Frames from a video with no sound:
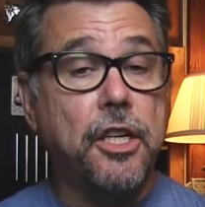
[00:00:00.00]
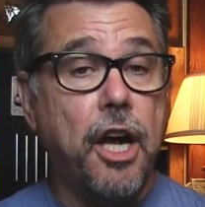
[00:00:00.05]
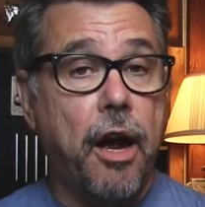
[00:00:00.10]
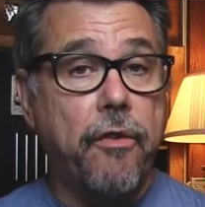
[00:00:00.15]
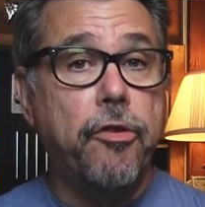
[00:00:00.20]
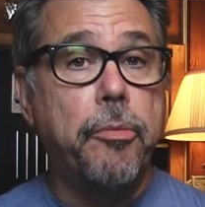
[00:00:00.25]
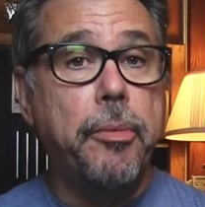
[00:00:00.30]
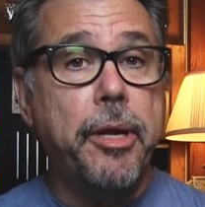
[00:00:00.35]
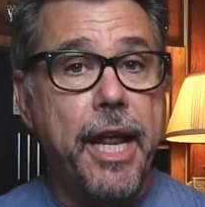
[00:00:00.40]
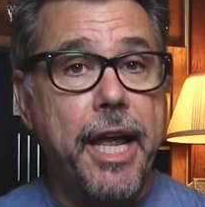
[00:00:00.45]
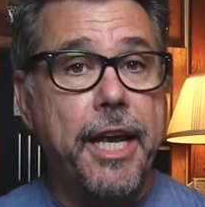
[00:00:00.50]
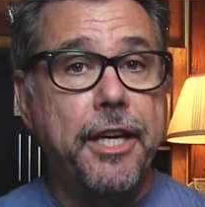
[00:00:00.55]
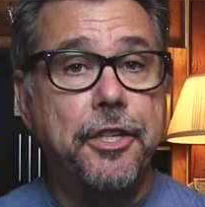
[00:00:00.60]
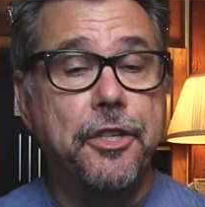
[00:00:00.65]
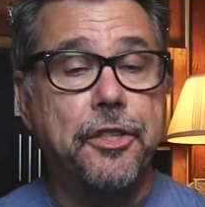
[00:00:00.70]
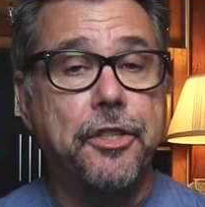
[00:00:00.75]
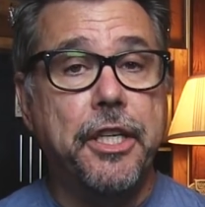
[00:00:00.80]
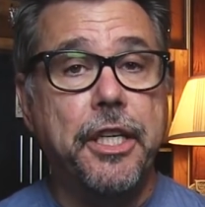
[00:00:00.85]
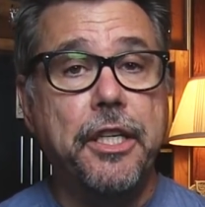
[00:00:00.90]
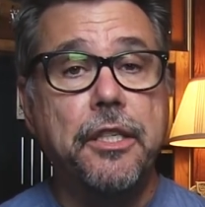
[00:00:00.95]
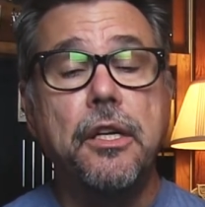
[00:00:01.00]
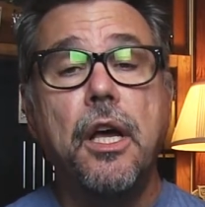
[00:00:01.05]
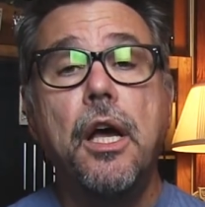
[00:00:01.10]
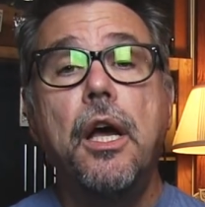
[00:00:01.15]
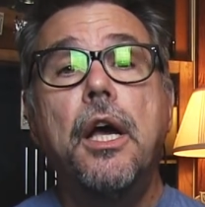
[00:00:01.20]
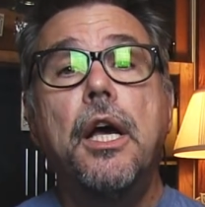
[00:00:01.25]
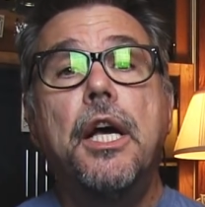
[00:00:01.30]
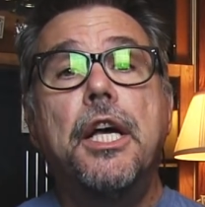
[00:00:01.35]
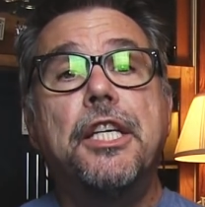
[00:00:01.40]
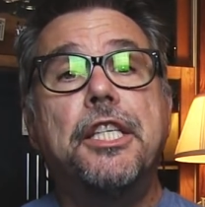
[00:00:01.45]
government agencies,
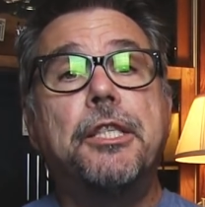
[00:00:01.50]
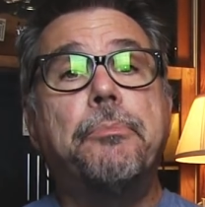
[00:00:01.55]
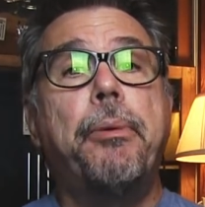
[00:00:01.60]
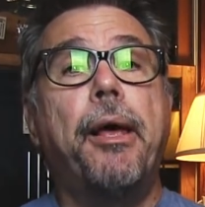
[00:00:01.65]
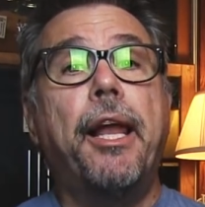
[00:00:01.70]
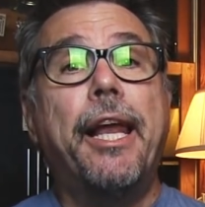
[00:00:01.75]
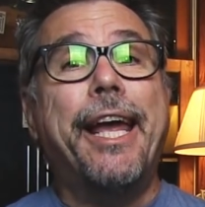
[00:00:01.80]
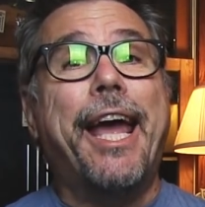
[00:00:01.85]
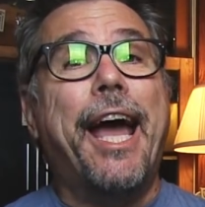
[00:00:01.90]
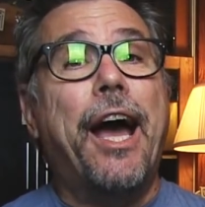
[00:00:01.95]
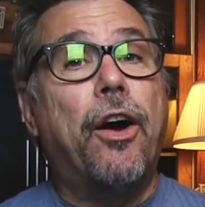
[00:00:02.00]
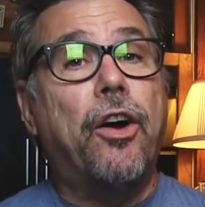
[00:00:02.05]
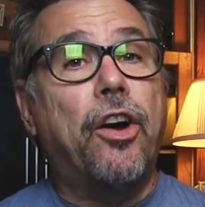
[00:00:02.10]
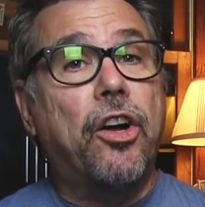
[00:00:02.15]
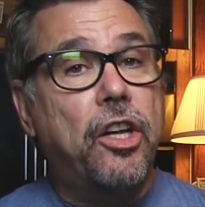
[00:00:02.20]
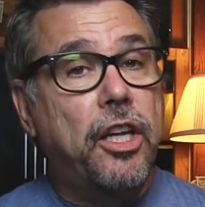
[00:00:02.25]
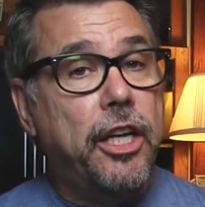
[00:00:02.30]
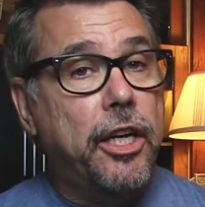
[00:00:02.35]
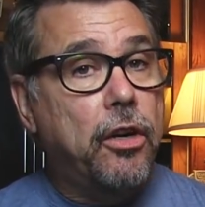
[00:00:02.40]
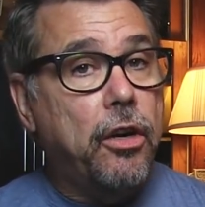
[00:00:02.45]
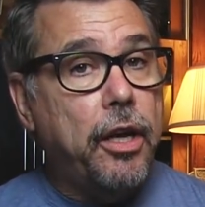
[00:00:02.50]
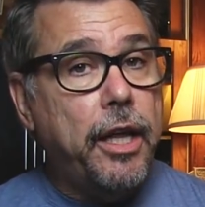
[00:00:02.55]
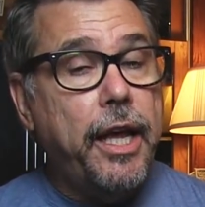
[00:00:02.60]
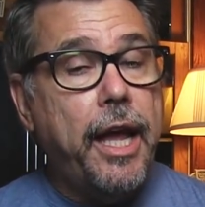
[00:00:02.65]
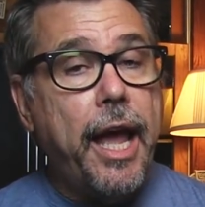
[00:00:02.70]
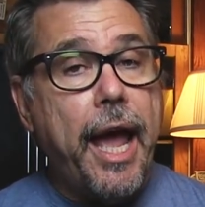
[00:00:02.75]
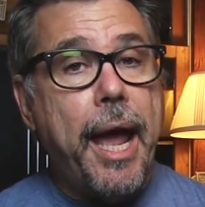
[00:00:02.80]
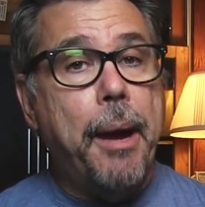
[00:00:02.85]
spelling out clearly